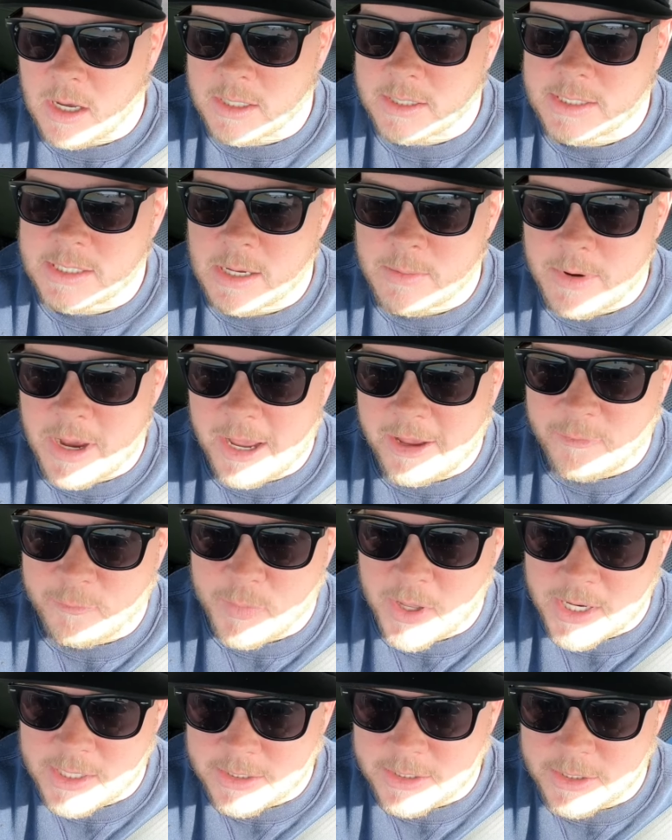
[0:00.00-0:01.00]
Some I have
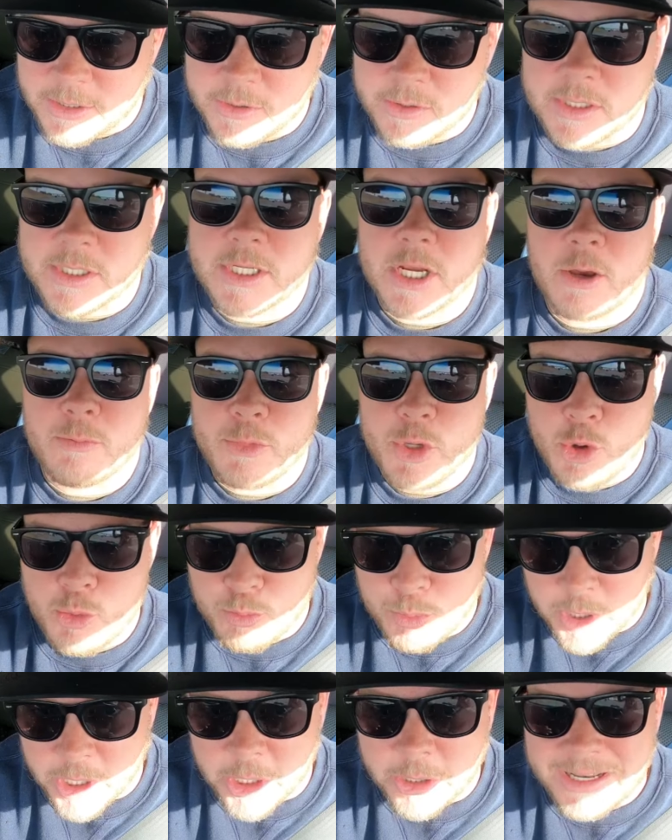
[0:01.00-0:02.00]
been to, some you
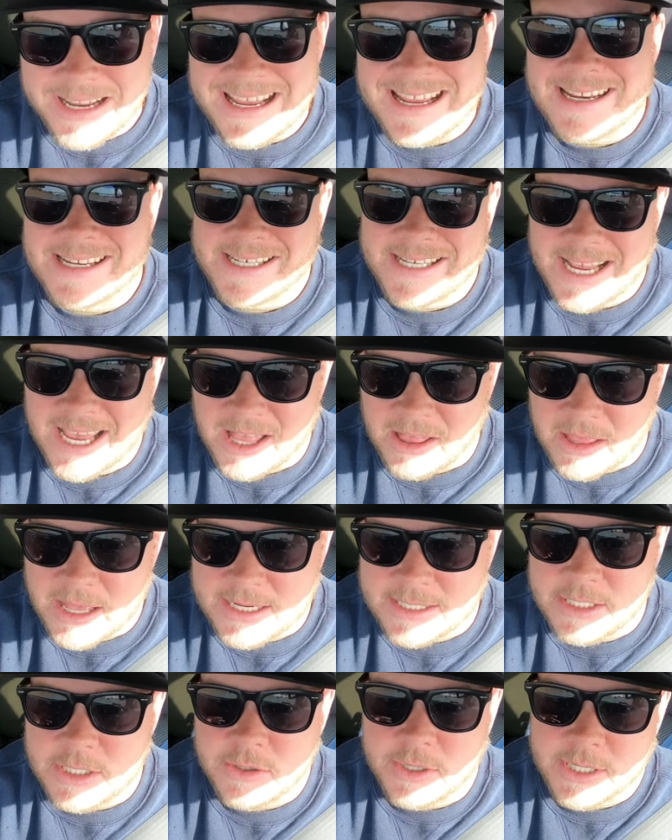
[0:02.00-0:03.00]
build intel
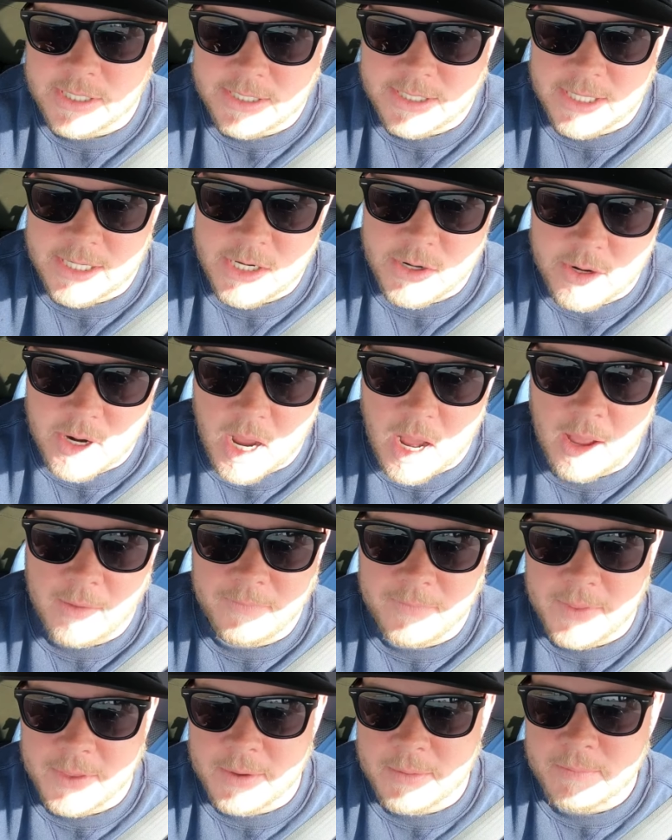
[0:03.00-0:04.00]
as you continue to
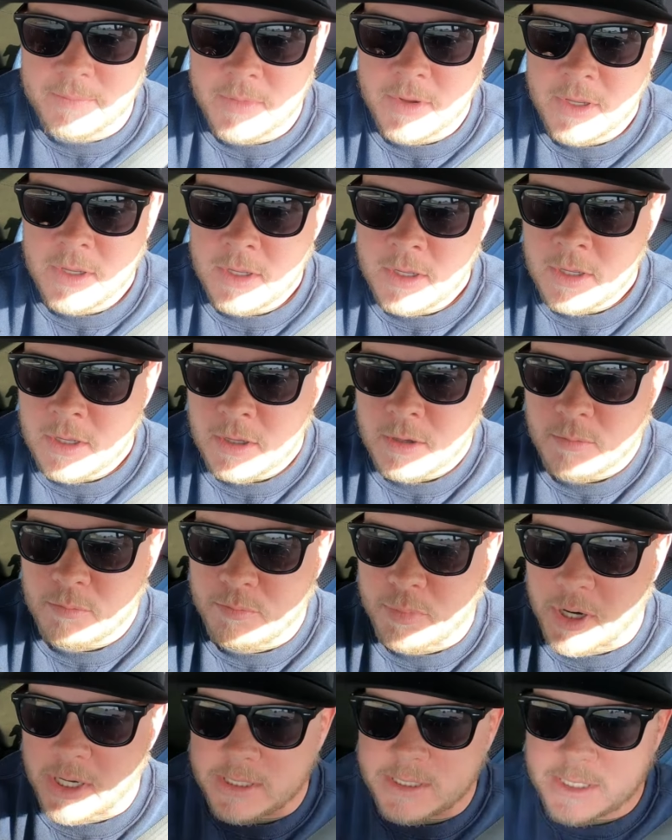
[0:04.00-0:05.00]
hunt them,
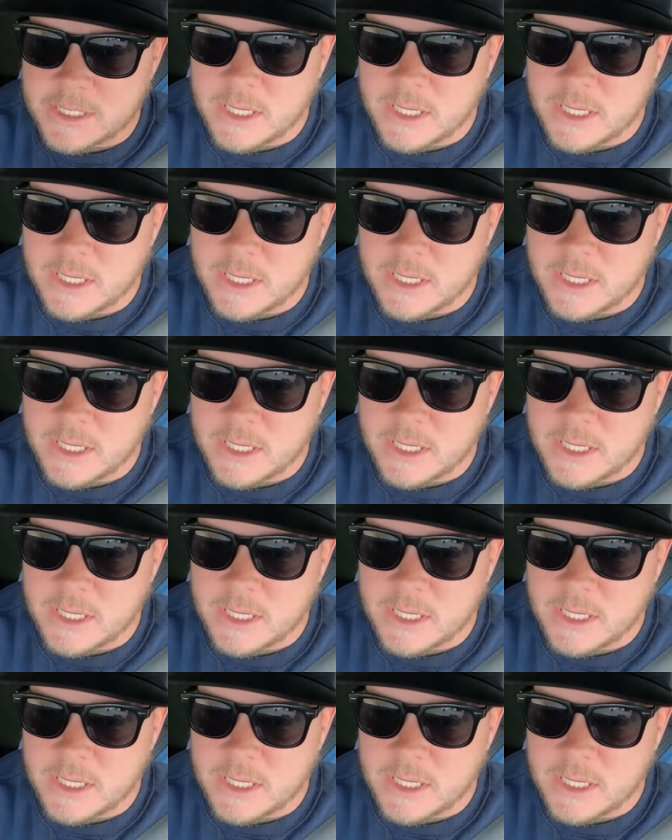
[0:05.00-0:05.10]
but